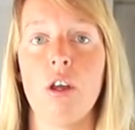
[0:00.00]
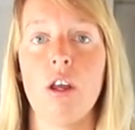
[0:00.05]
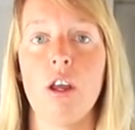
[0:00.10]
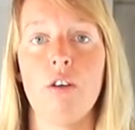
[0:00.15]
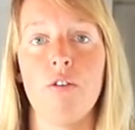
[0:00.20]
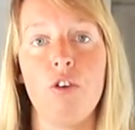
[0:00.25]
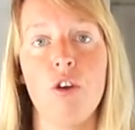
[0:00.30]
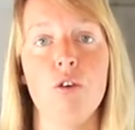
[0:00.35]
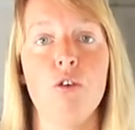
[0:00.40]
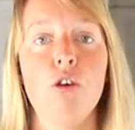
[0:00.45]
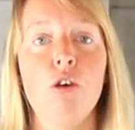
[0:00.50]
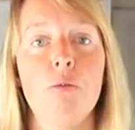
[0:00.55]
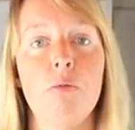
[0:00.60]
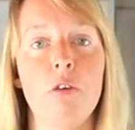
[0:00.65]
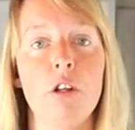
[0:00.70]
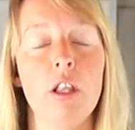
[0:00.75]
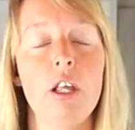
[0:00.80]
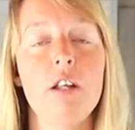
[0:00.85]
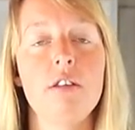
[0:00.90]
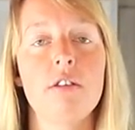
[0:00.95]
if YouTube
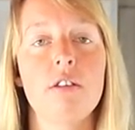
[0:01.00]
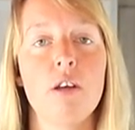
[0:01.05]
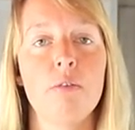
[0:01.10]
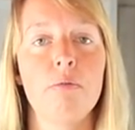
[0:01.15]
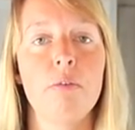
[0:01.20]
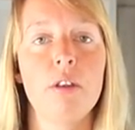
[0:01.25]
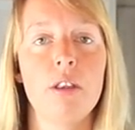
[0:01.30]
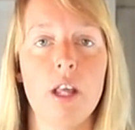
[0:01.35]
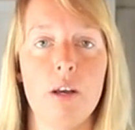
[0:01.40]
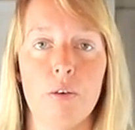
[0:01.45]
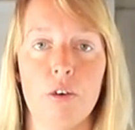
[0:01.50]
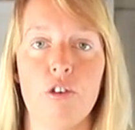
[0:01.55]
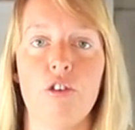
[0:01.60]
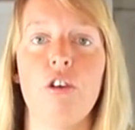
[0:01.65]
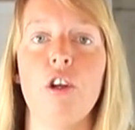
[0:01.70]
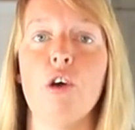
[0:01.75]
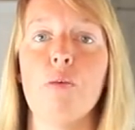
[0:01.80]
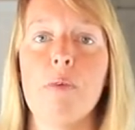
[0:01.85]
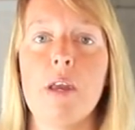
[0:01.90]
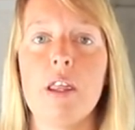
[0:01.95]
deletes them, they will
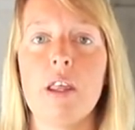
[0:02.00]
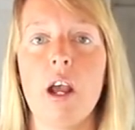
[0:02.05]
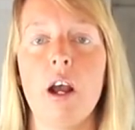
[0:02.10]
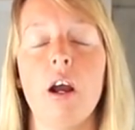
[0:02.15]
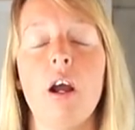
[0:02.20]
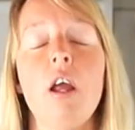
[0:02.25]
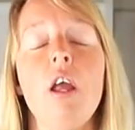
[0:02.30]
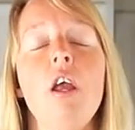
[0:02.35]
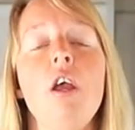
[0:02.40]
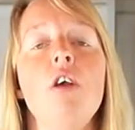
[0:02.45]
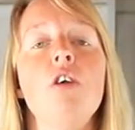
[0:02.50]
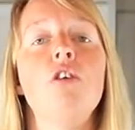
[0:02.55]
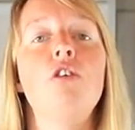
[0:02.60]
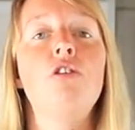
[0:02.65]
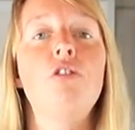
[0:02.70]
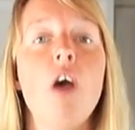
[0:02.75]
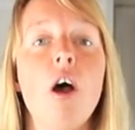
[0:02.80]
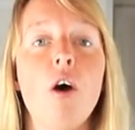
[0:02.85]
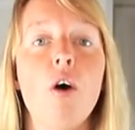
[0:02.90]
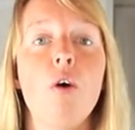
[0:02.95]
still be there.
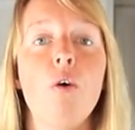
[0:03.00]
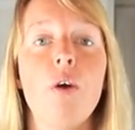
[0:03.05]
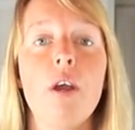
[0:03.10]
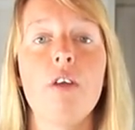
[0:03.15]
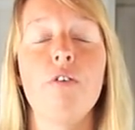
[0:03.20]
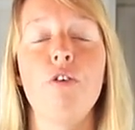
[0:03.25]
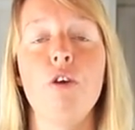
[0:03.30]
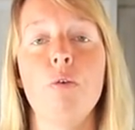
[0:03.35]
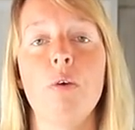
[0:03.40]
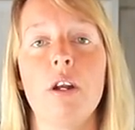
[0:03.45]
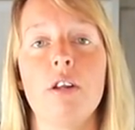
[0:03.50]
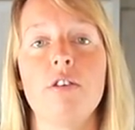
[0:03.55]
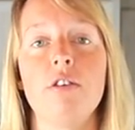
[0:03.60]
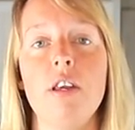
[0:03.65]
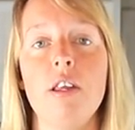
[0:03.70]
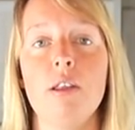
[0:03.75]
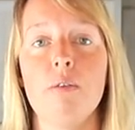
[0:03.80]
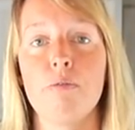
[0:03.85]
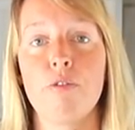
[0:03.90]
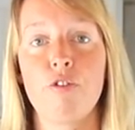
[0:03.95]
So if you want to
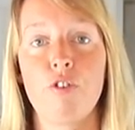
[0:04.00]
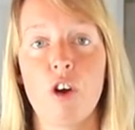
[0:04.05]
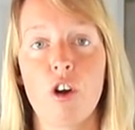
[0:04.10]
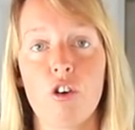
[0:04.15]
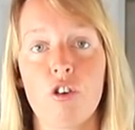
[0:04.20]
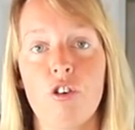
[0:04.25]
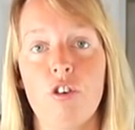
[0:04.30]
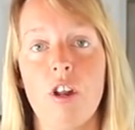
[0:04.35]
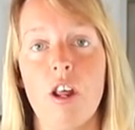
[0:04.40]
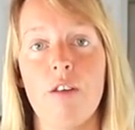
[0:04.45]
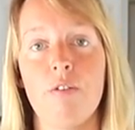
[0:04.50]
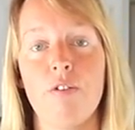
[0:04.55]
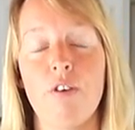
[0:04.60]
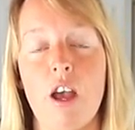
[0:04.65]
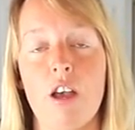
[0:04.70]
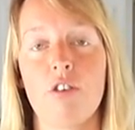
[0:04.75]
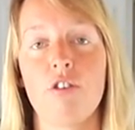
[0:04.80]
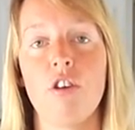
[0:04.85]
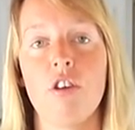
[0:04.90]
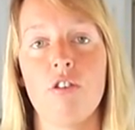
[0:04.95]
see them first and
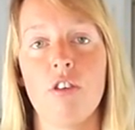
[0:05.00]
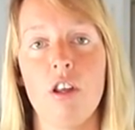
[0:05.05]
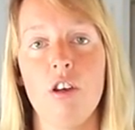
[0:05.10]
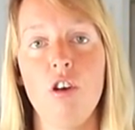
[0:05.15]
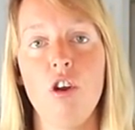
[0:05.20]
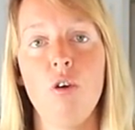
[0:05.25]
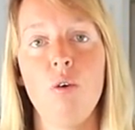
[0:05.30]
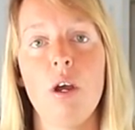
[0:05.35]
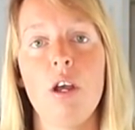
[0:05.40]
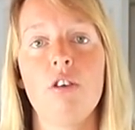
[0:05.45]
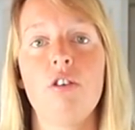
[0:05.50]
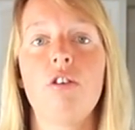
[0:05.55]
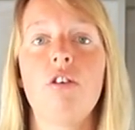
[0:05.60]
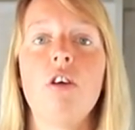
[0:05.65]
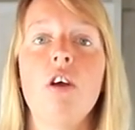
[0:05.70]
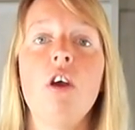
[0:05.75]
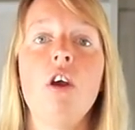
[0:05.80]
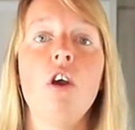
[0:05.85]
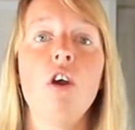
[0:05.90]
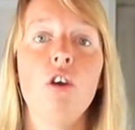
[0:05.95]
fastest and newest,
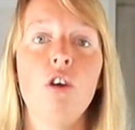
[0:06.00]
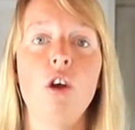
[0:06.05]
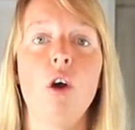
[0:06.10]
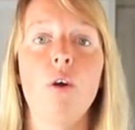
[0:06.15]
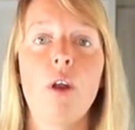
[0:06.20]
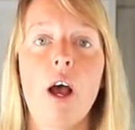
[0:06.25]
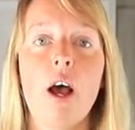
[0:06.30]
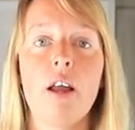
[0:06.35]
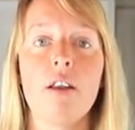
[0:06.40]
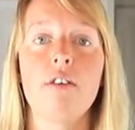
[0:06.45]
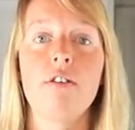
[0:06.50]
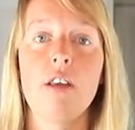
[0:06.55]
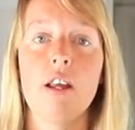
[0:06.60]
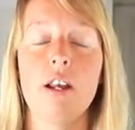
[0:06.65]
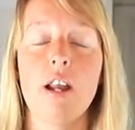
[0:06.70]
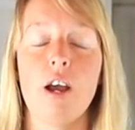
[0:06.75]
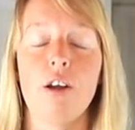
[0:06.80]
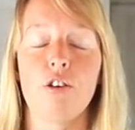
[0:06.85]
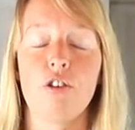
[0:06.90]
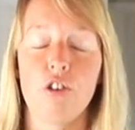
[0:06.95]
go to Odysee.
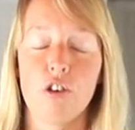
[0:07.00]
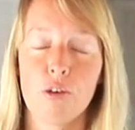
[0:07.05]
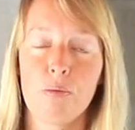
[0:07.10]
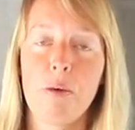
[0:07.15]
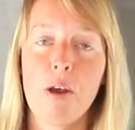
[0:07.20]
Now, just